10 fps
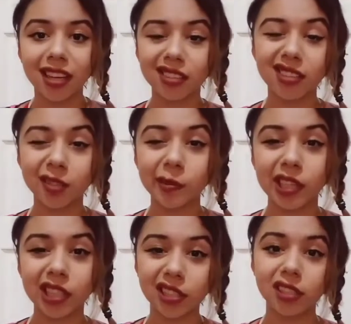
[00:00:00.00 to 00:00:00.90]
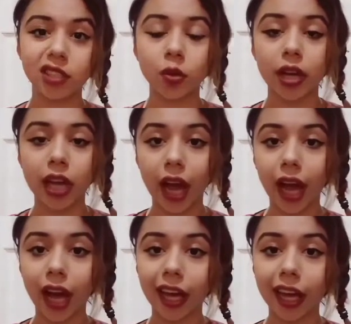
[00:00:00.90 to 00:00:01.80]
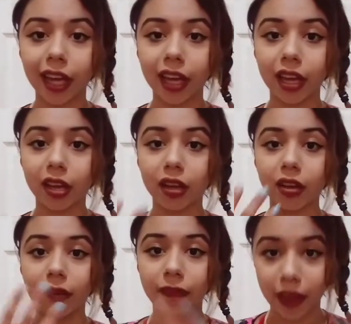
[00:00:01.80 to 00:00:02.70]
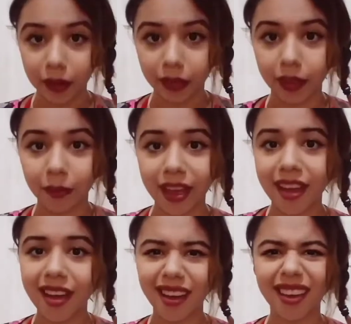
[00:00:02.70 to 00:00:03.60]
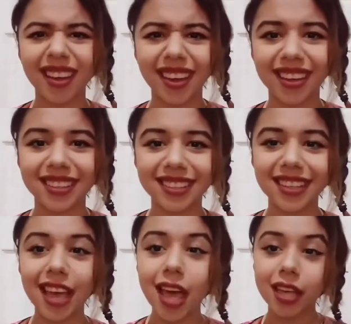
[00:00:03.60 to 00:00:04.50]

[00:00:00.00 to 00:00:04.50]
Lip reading: It's just because this is the way I found them, I guess.